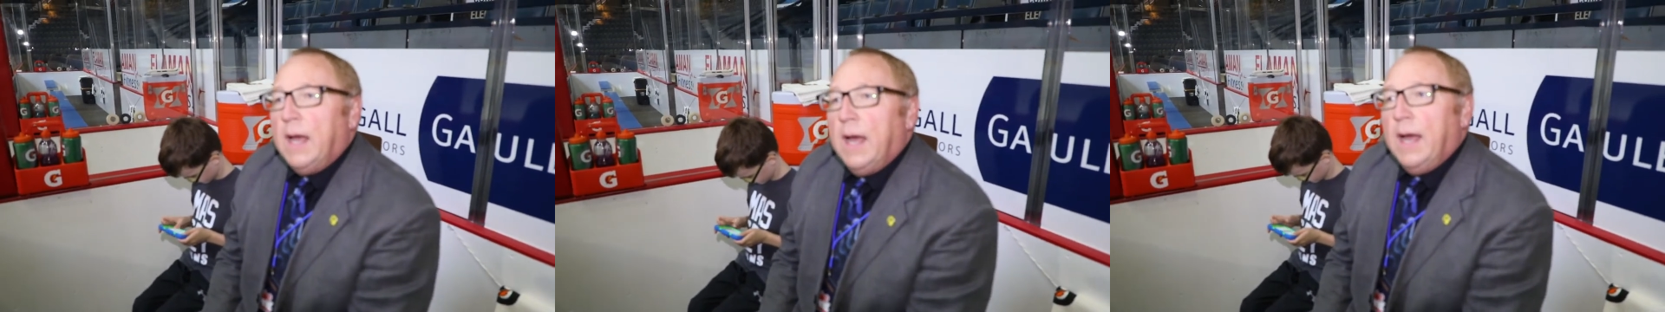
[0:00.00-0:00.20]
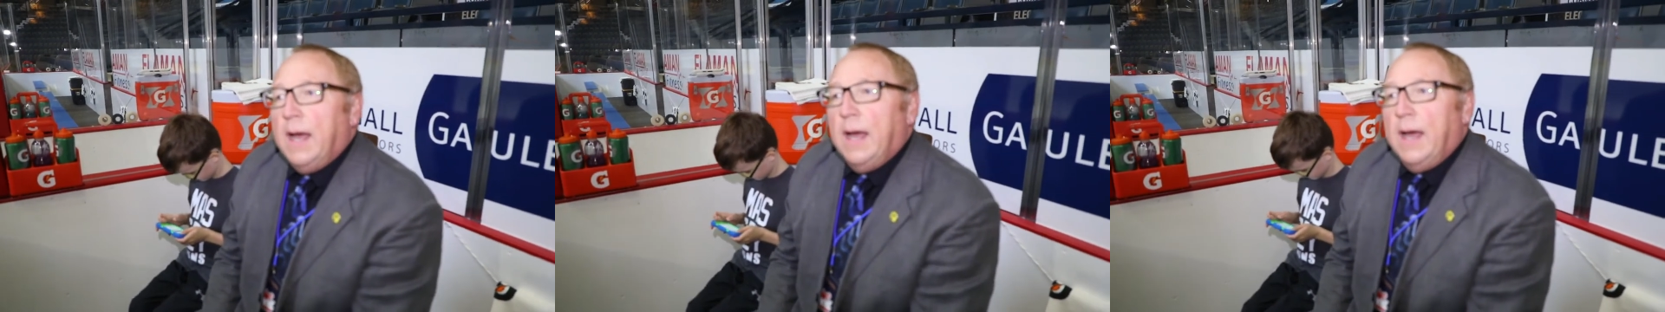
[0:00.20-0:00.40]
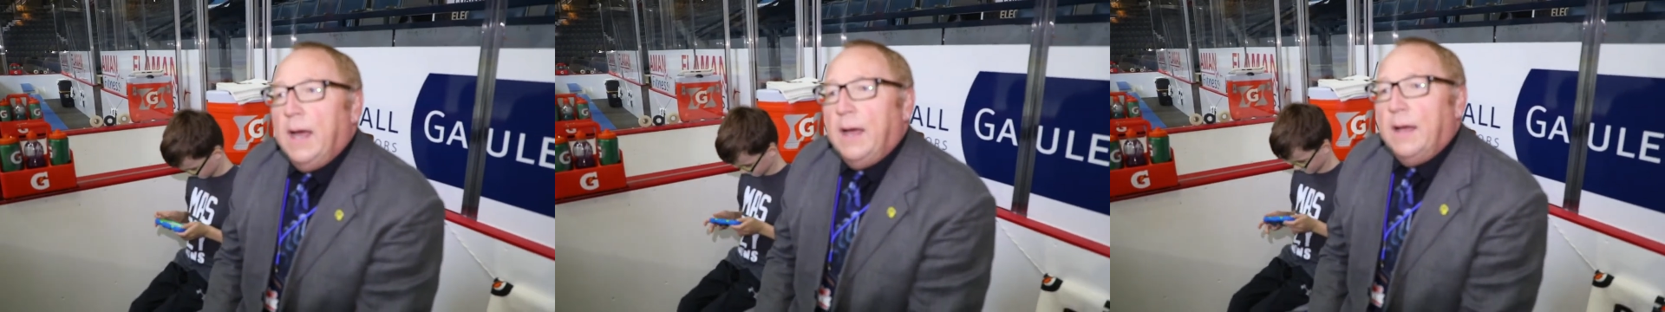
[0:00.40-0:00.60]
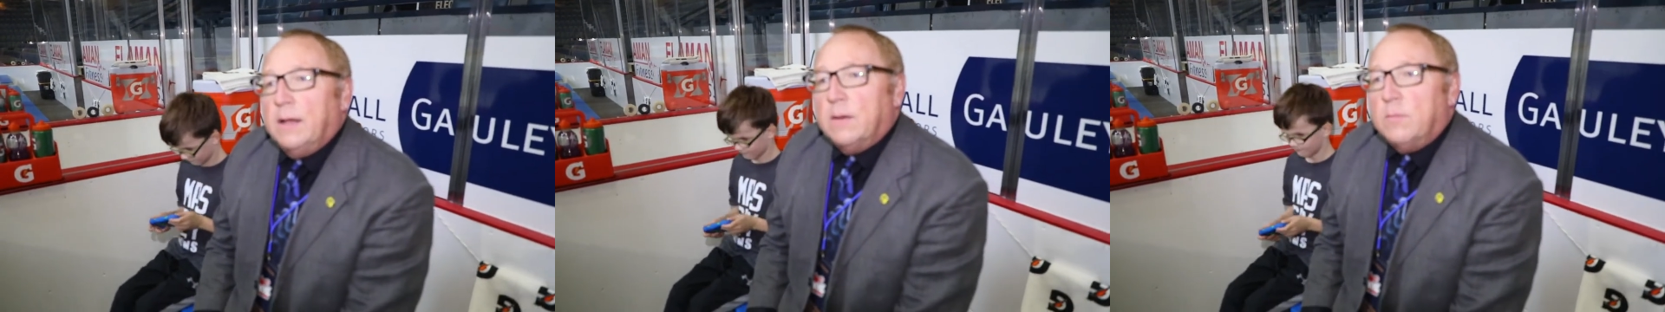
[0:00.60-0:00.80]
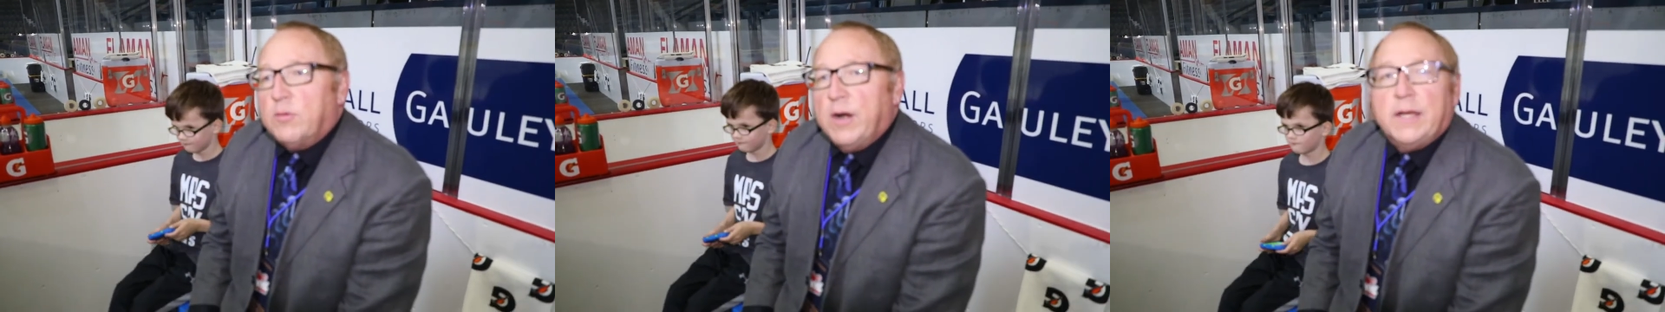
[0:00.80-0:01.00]

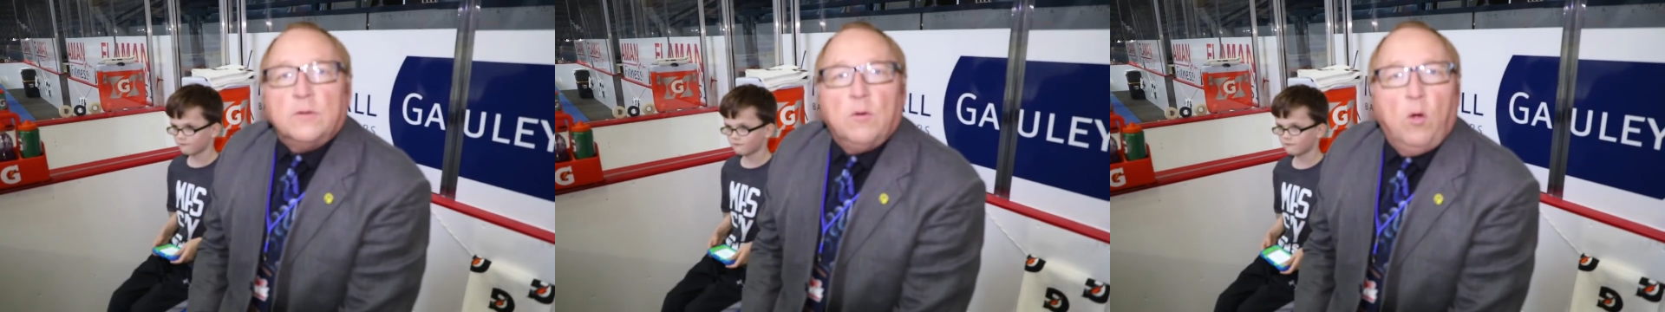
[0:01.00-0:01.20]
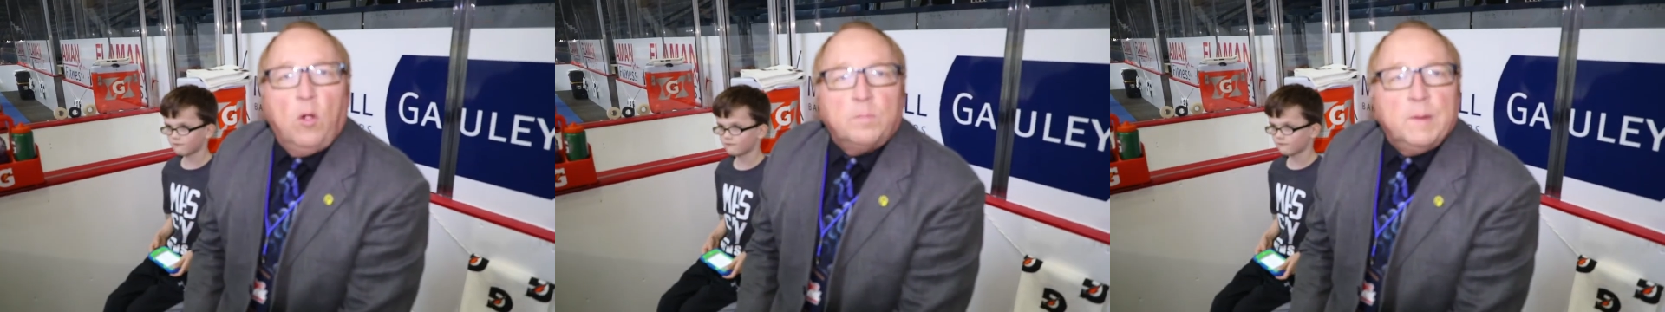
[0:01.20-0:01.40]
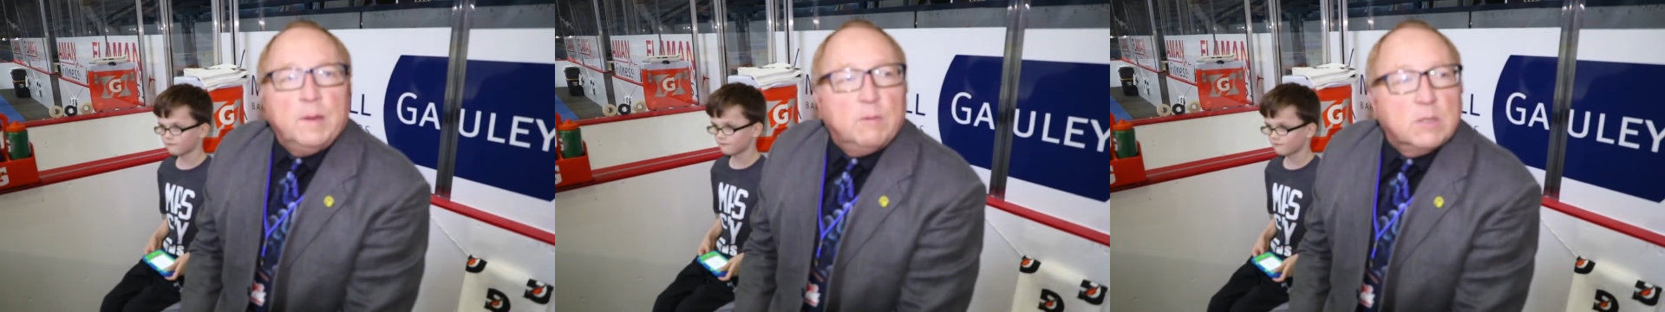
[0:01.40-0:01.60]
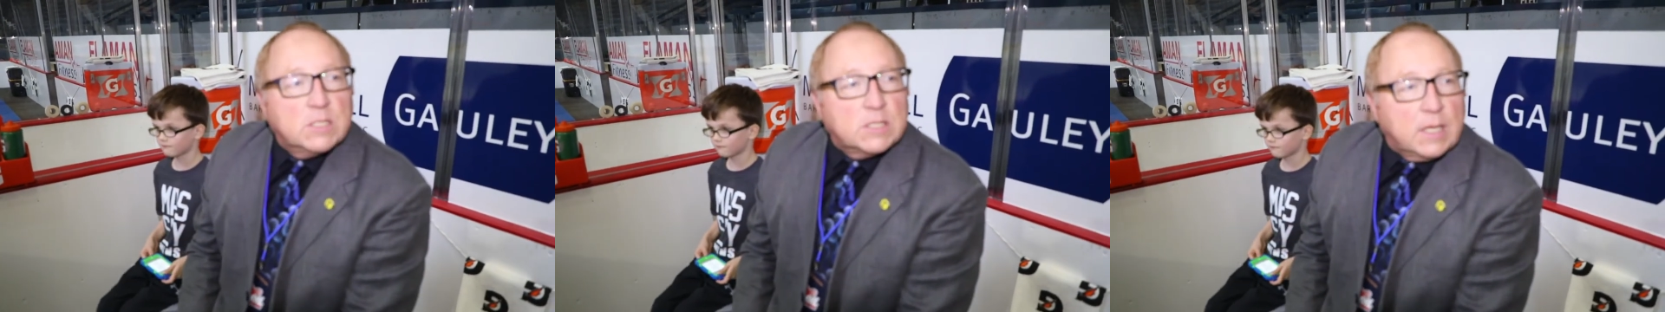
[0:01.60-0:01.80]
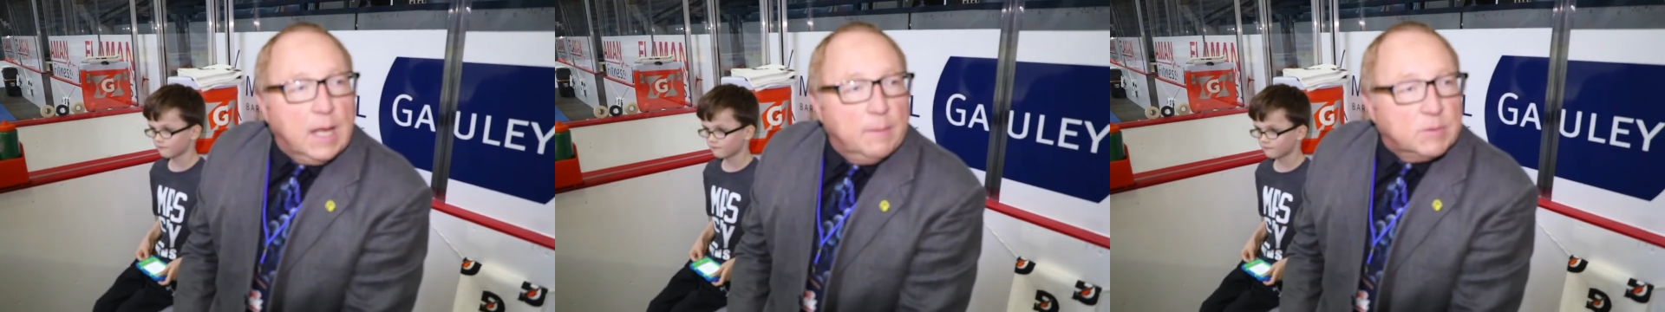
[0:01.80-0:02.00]
Uh, Braden Holtby would
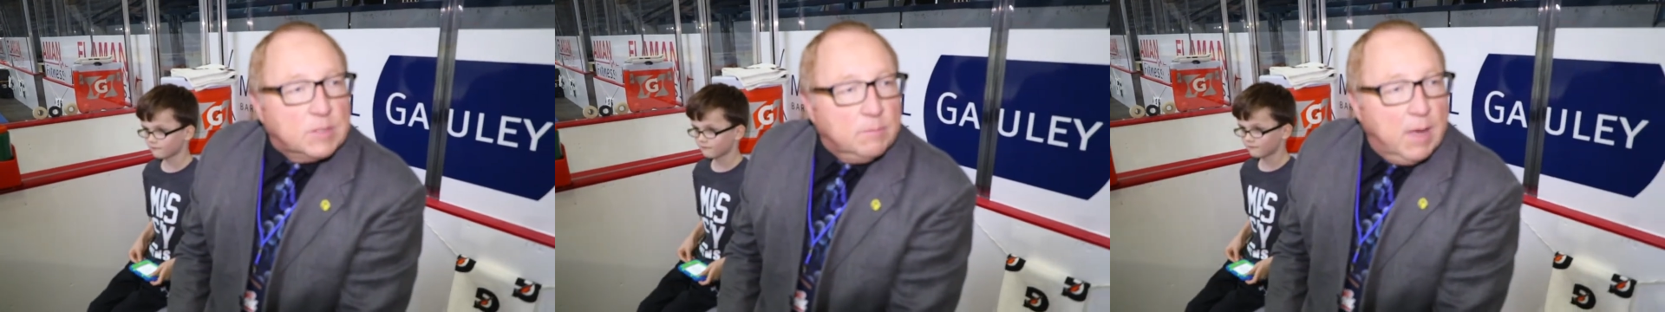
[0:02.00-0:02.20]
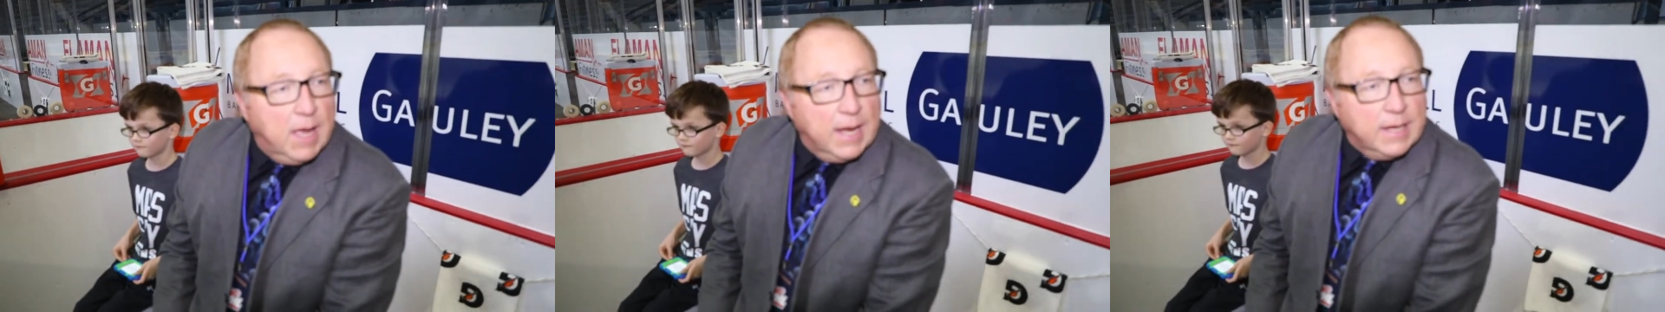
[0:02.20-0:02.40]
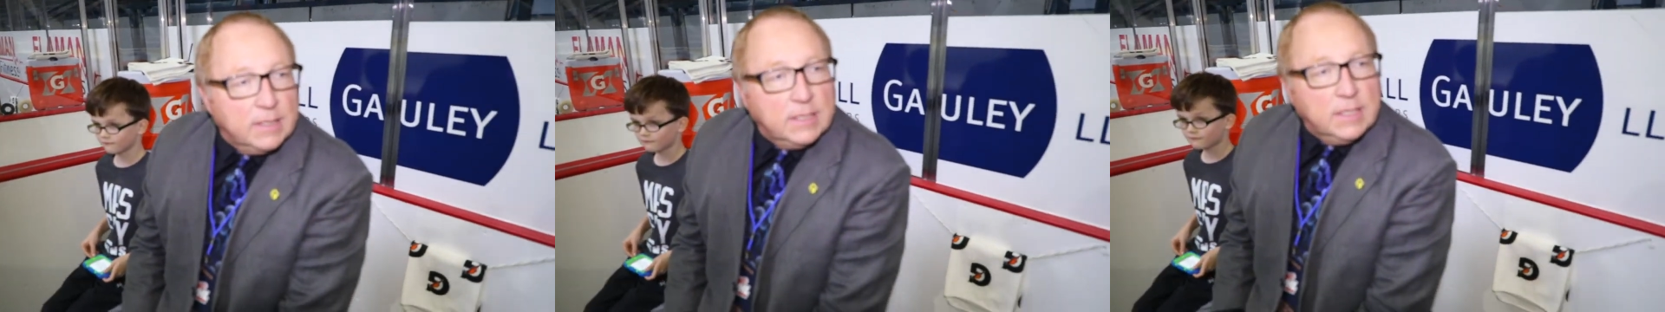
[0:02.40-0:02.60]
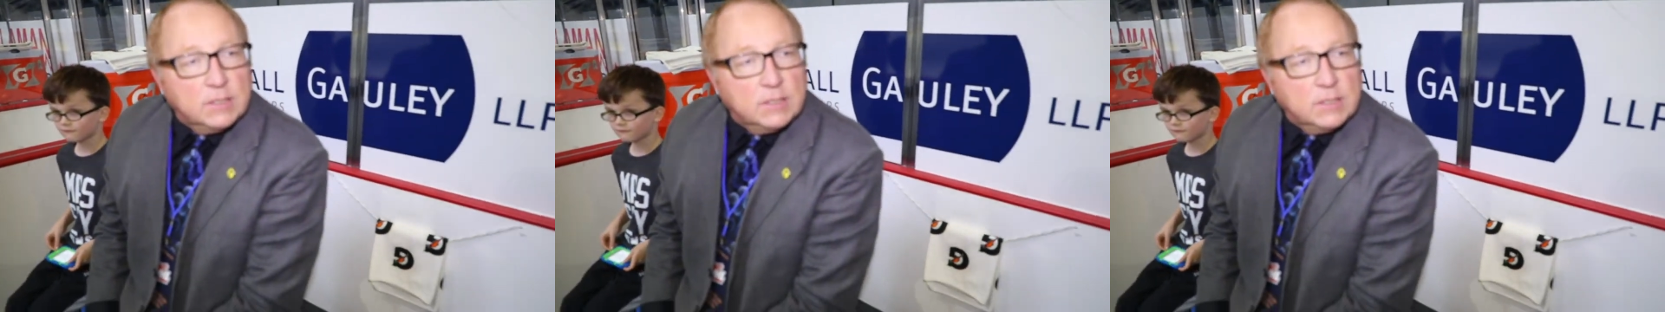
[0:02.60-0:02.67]
come to mind.